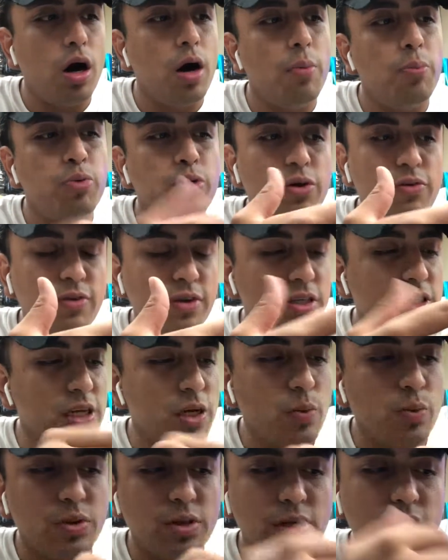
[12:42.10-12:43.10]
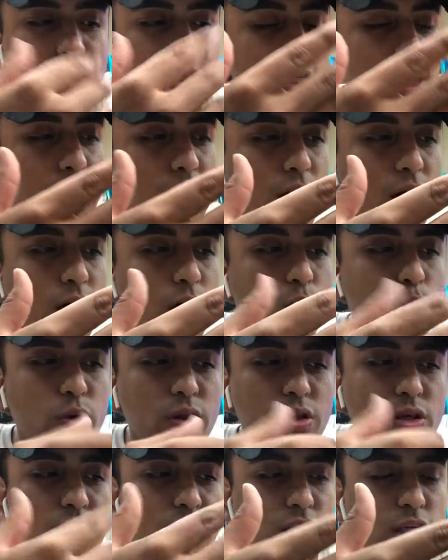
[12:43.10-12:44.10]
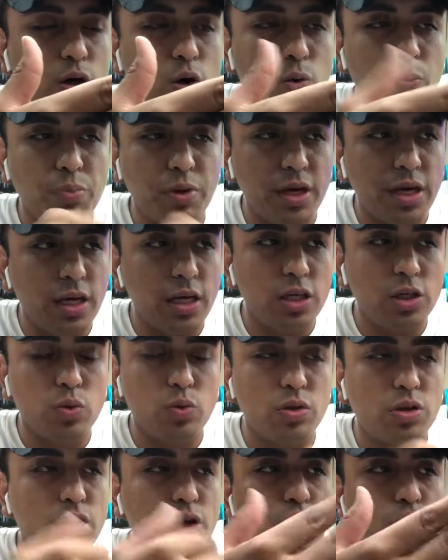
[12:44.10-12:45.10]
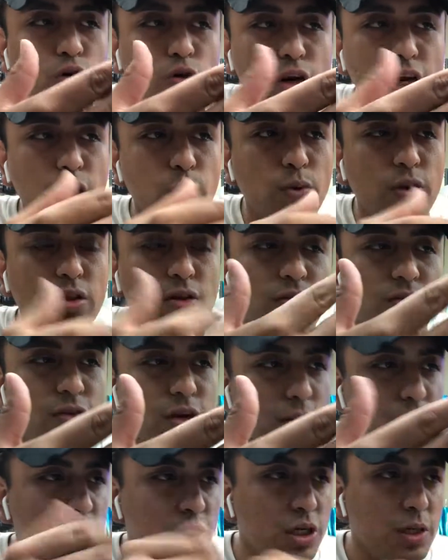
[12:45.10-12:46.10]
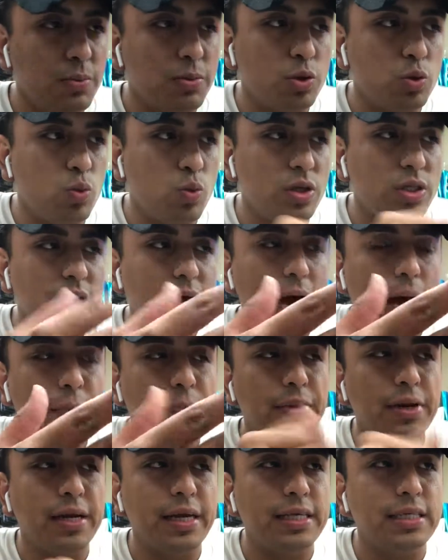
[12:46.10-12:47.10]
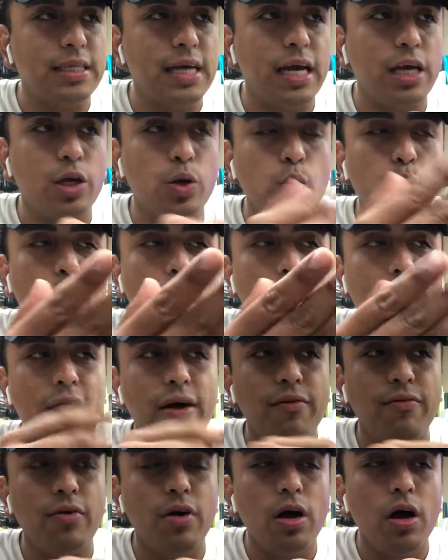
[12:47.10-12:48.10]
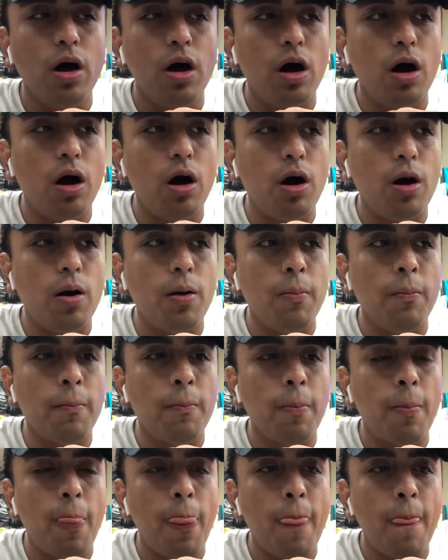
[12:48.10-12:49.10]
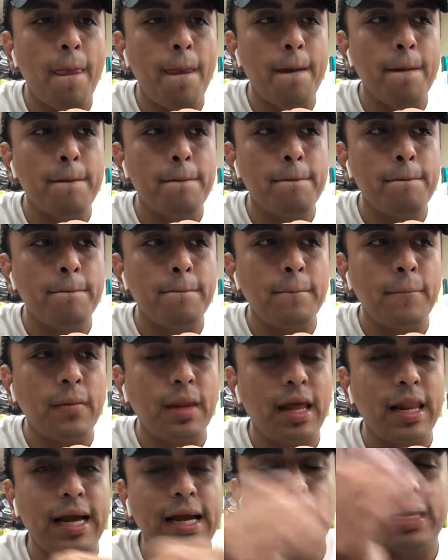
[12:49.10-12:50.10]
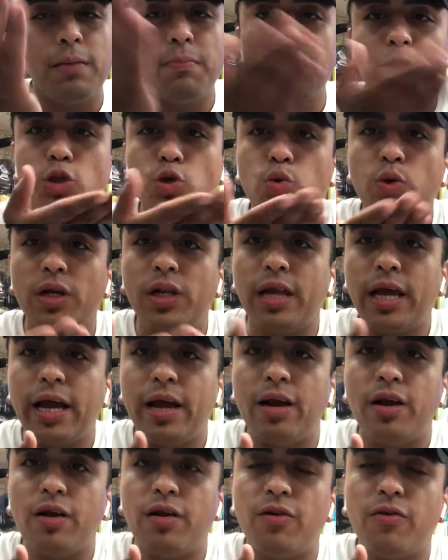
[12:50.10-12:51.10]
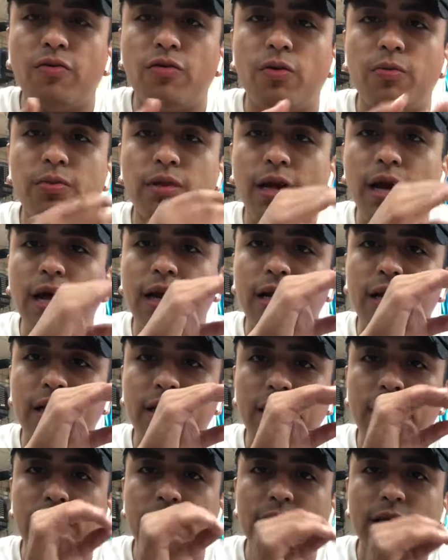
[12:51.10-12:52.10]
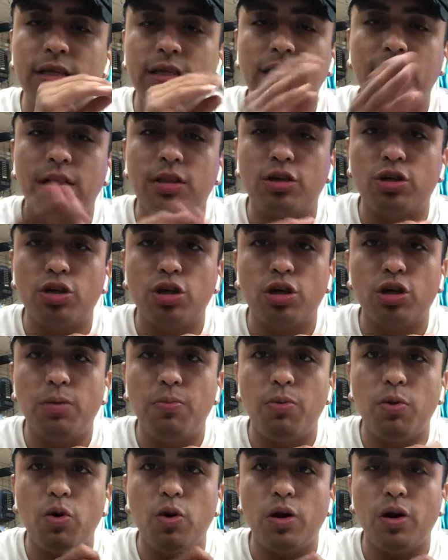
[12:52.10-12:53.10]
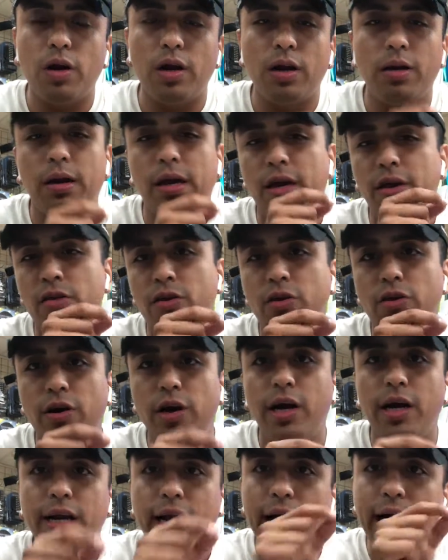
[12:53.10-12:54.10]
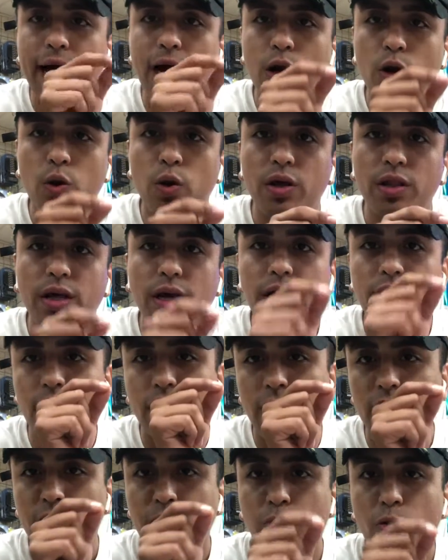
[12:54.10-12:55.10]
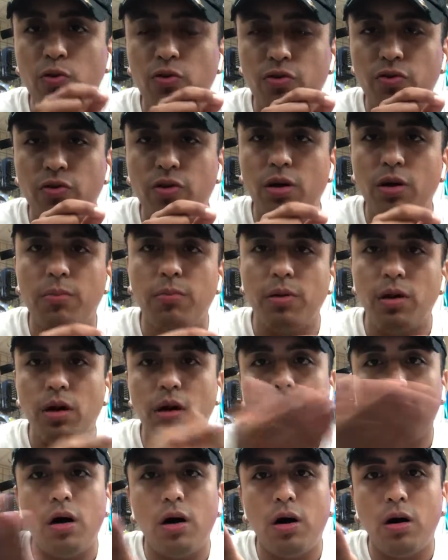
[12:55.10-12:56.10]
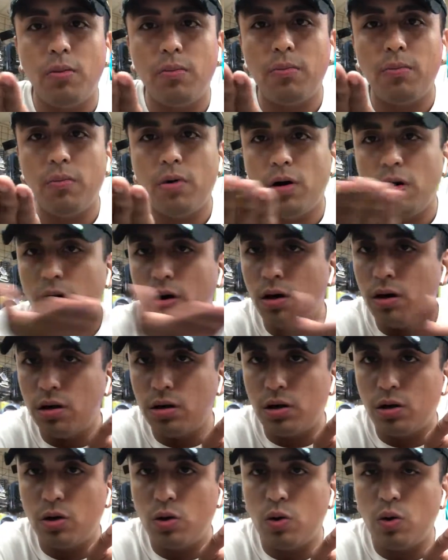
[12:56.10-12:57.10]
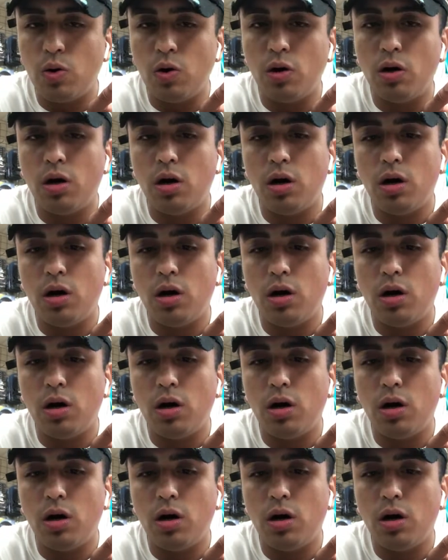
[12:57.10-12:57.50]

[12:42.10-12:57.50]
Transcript: Previously, with the COBs, with the Cree, with the flip chips, what's happening is that you have like an in-between layer from the LED in the circuit board, either an alloy that connects both of them, another